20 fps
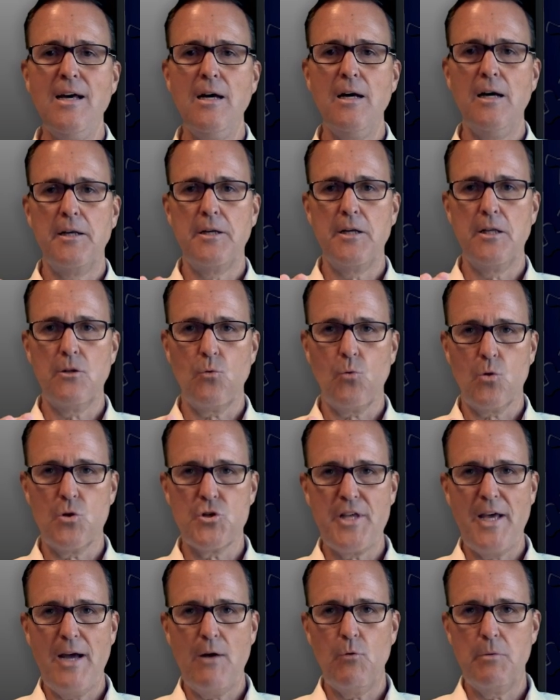In other
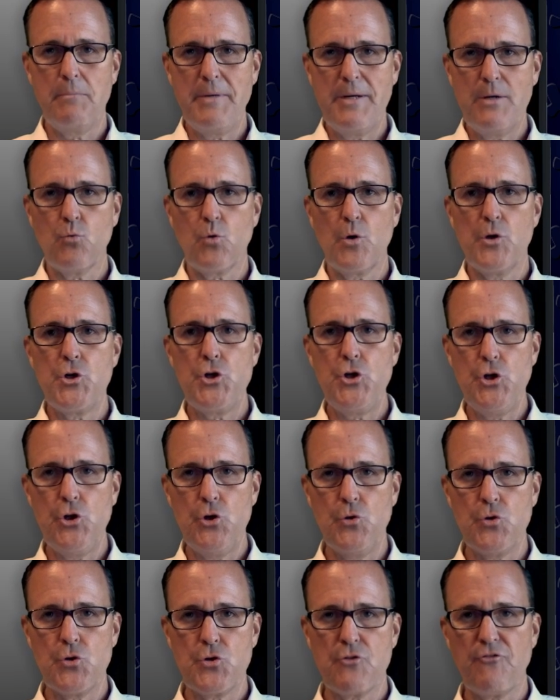words, that would be
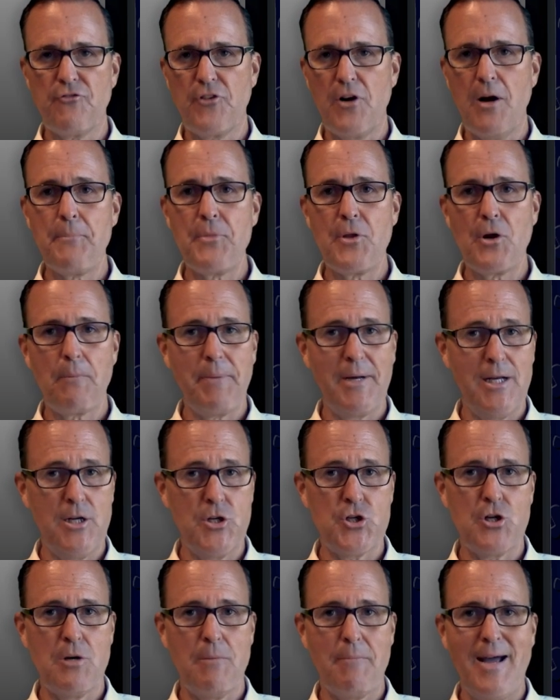reduced from their
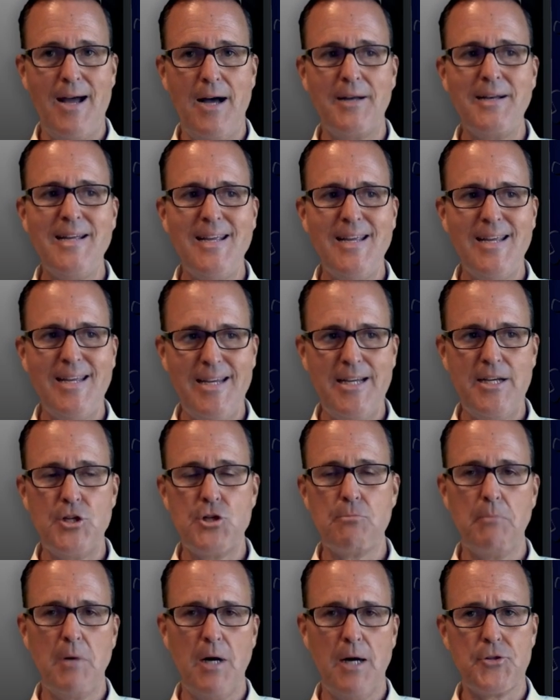pension amount
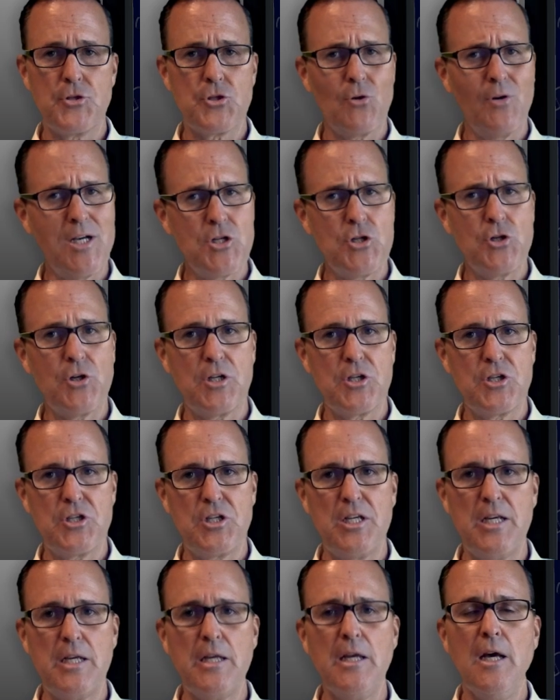each month. So as you can
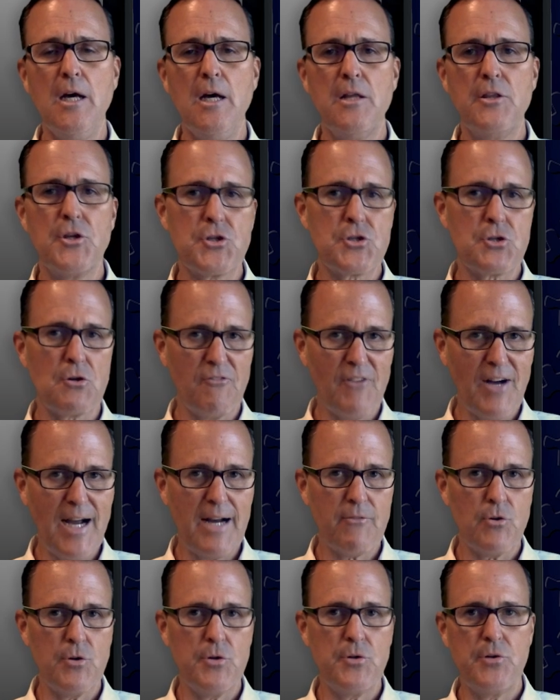see, the
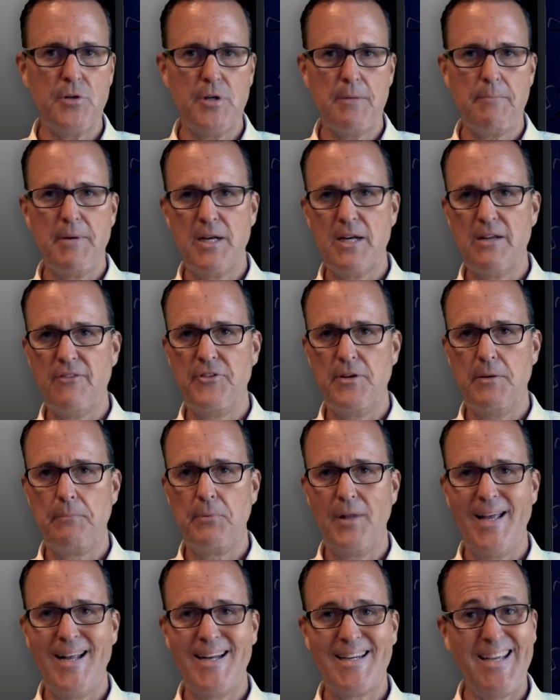Survivor Annuity Benefit
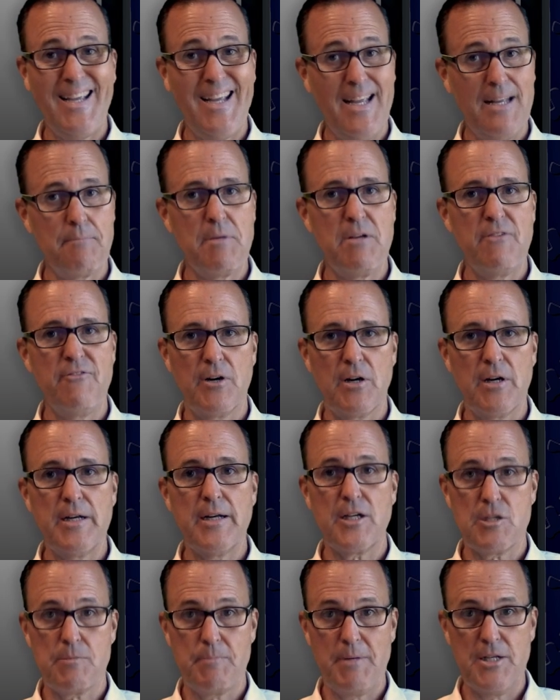Plan can be very
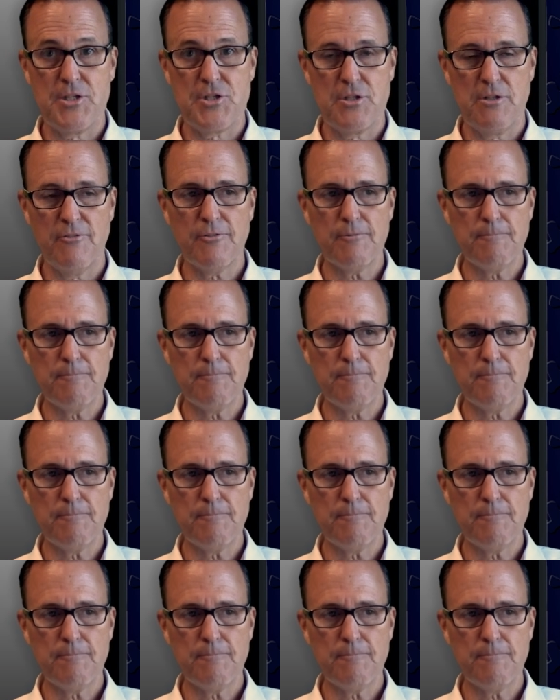expensive.